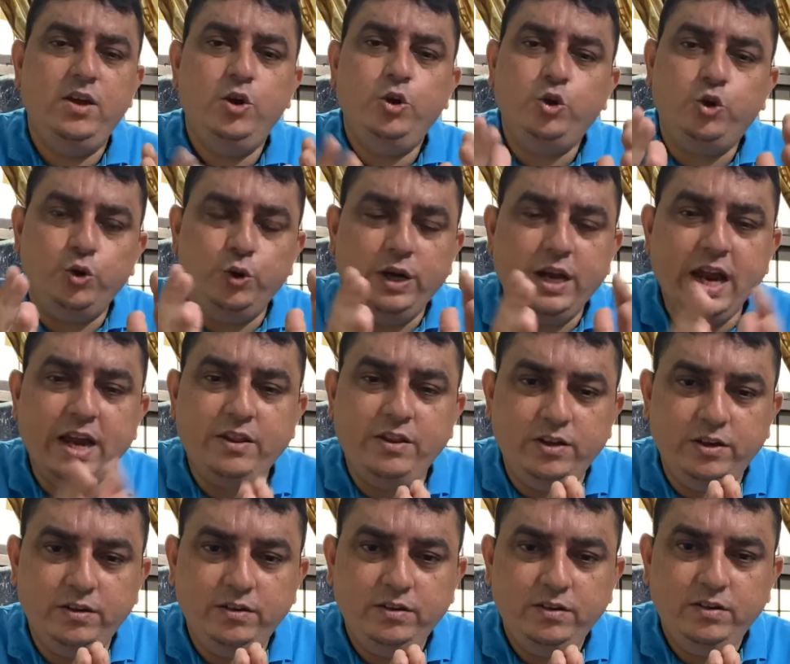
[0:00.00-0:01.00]
together,
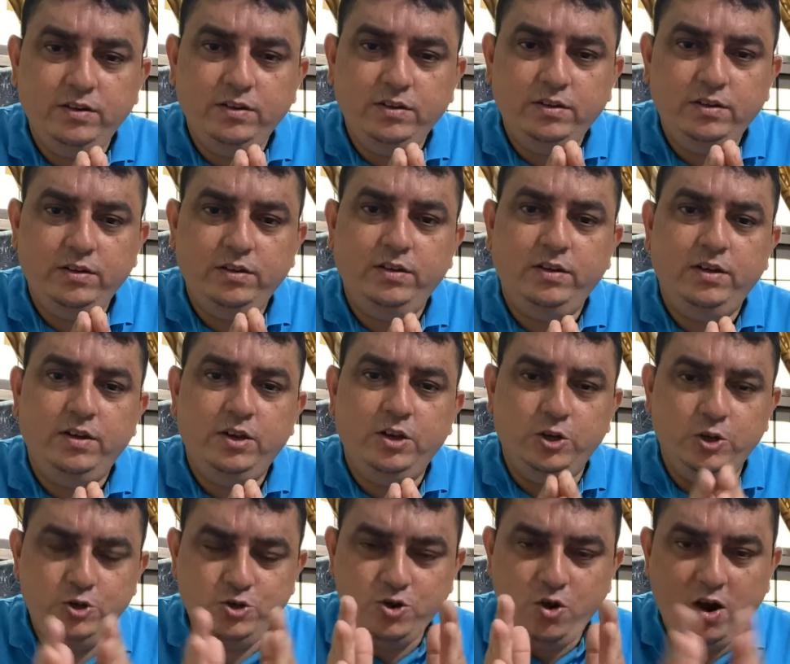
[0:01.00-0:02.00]

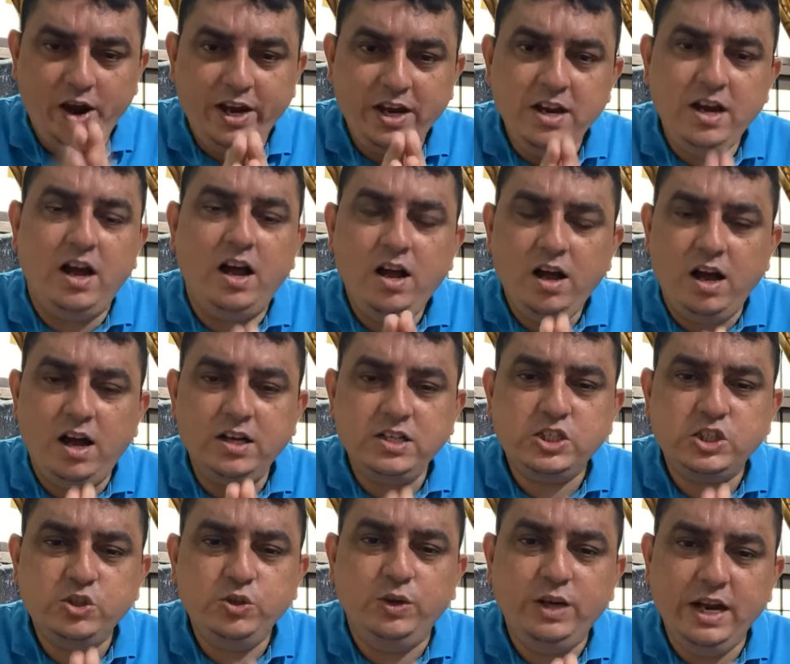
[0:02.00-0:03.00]
join our
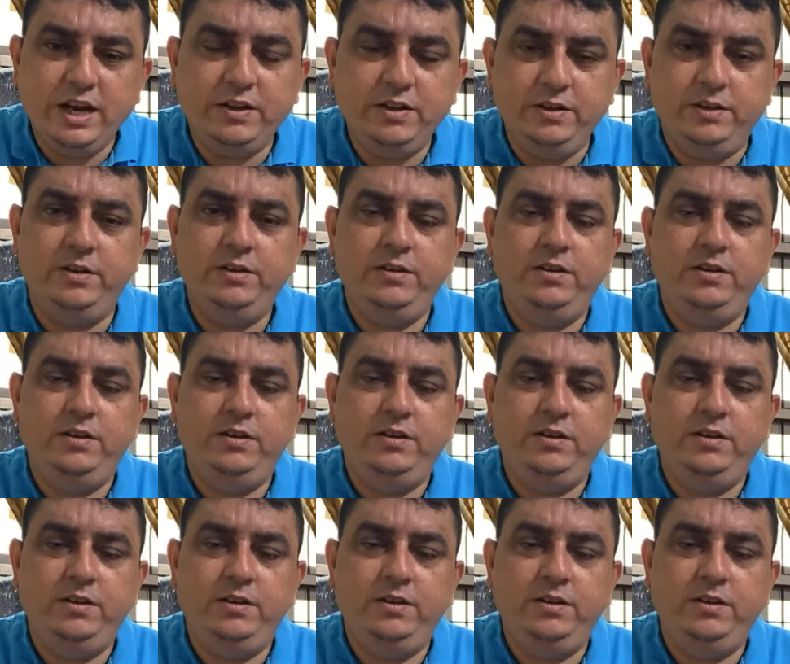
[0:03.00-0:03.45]
hearts together,